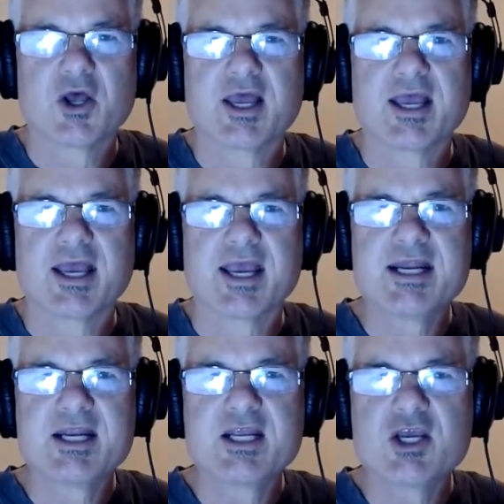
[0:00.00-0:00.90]
any
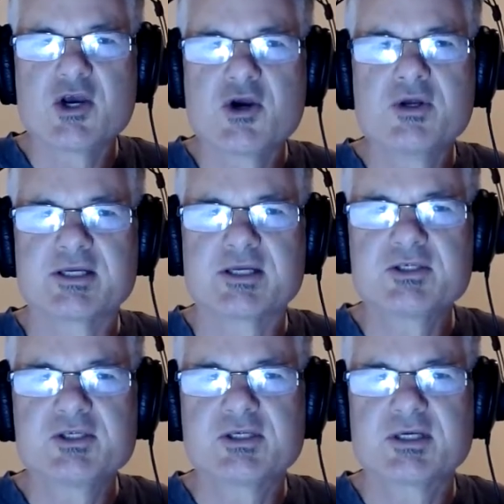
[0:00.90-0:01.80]
earnings
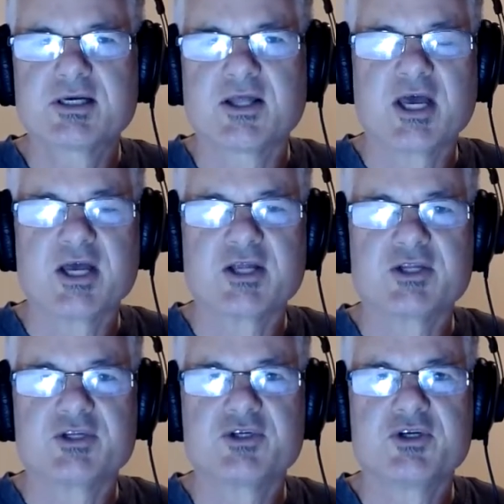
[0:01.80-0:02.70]
that you
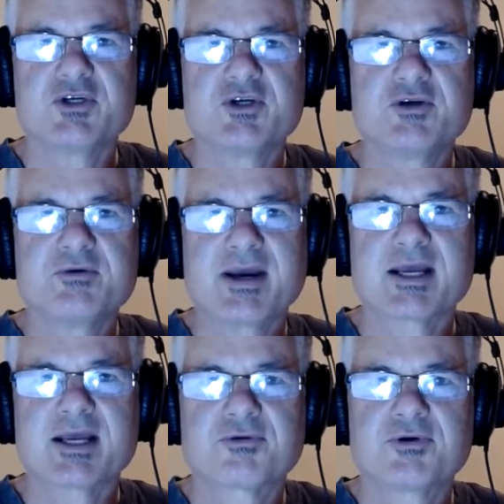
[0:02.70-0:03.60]
make through your
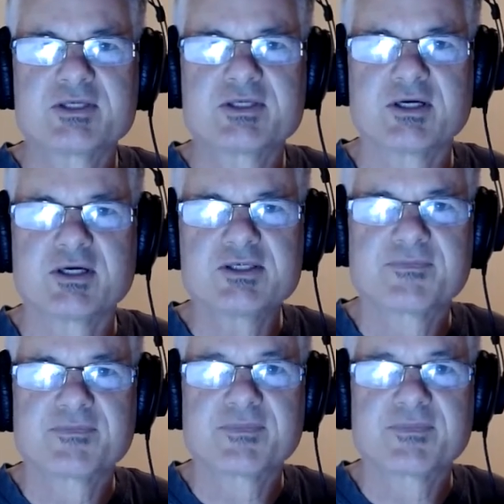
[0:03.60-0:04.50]
business,
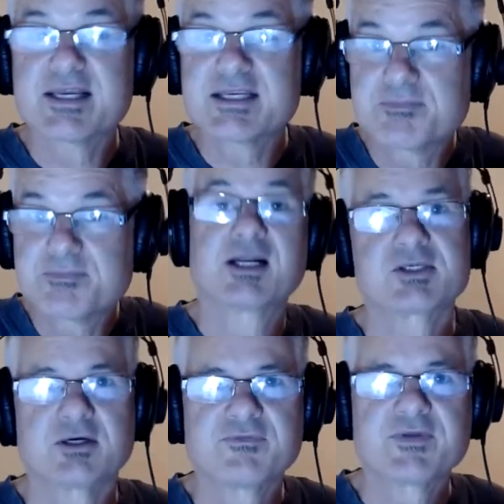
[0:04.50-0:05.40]
especially like
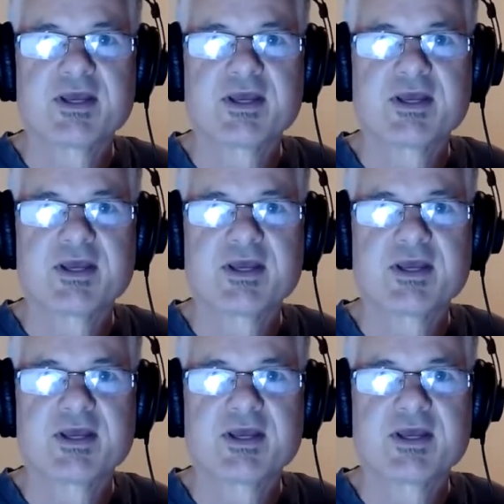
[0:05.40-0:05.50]
myself,